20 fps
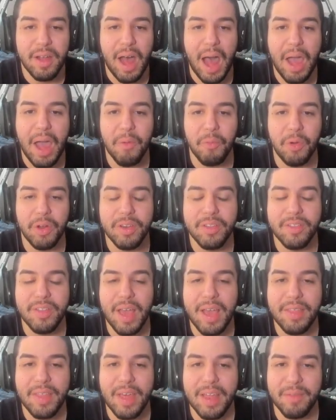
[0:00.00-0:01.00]
I would
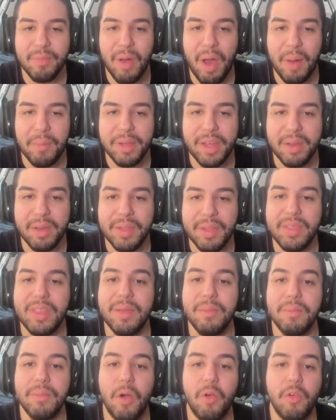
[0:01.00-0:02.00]
say that it's probably going to be
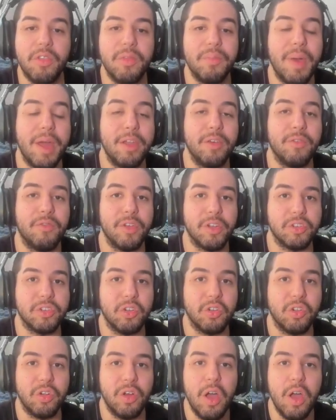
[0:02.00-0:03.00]
the most
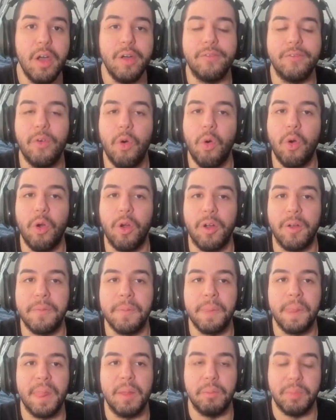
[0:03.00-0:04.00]
beneficial for
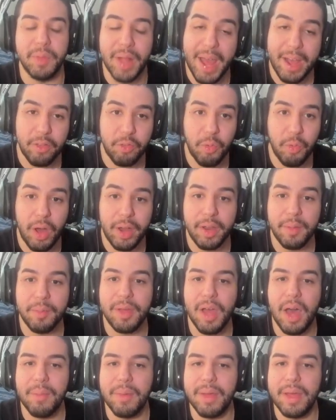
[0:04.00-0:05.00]
Black Swan
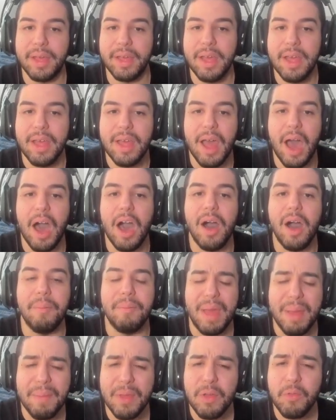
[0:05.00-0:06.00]
upcoming.
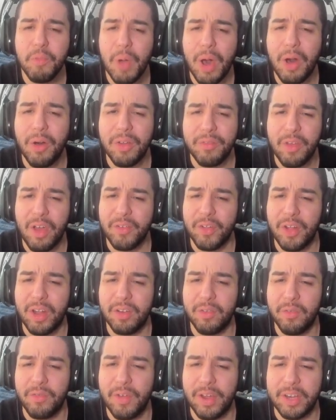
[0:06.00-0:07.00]
Maybe Welt if you have a lot
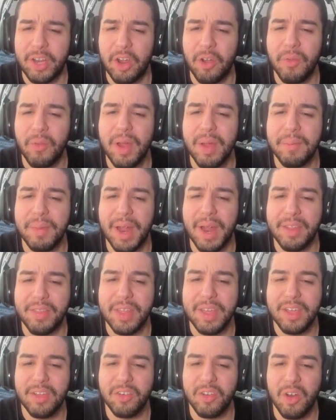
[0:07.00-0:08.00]
of effect hit rate, but I
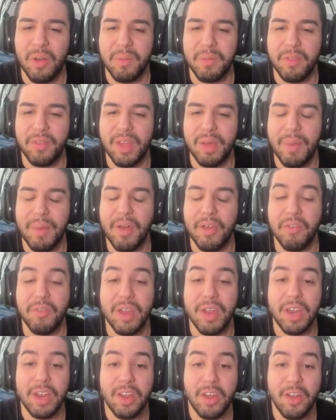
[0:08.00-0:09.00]
think in terms of the amount you
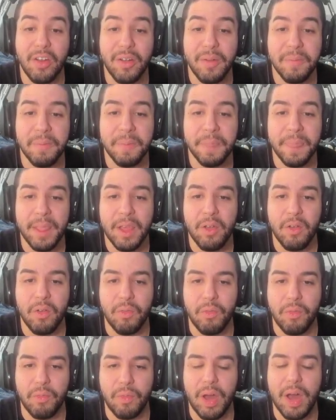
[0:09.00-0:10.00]
need here,
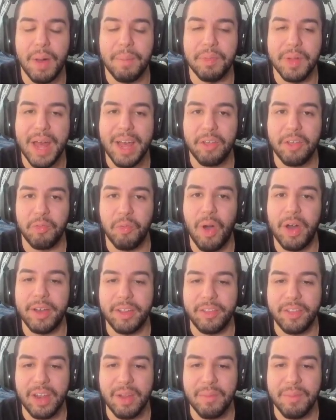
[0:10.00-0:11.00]
Black Swan
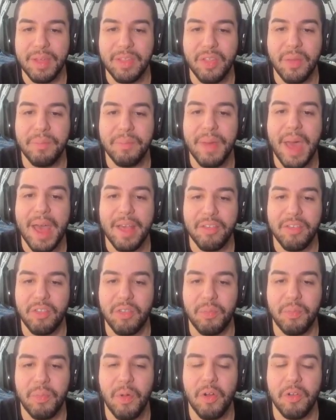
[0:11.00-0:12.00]
is going to be the best
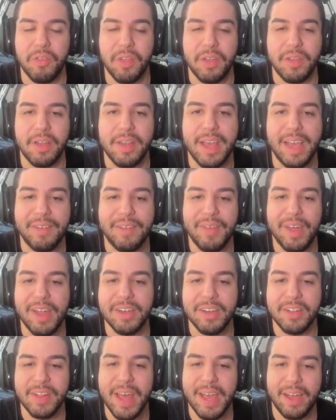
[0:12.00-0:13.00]
person to take
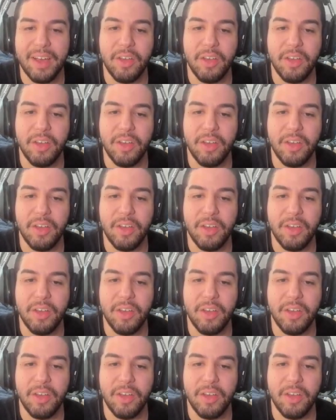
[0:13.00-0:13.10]
advantage of that.